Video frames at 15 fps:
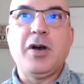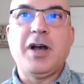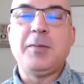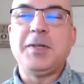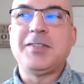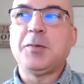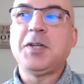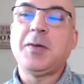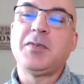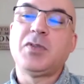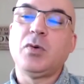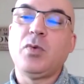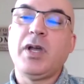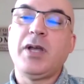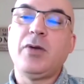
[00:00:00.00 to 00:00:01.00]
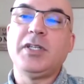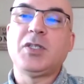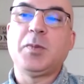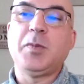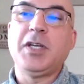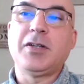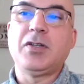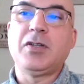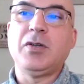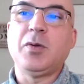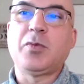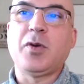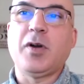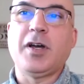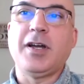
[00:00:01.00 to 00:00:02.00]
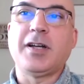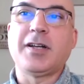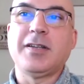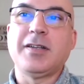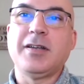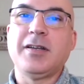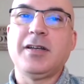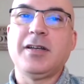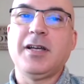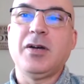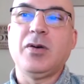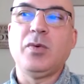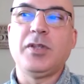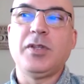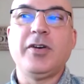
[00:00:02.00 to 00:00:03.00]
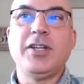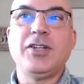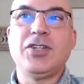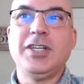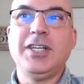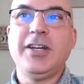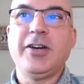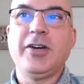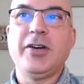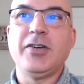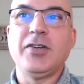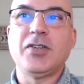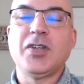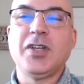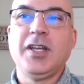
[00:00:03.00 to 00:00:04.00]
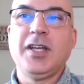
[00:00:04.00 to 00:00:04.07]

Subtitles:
I mean, sometimes the way we speak to a product with our engineers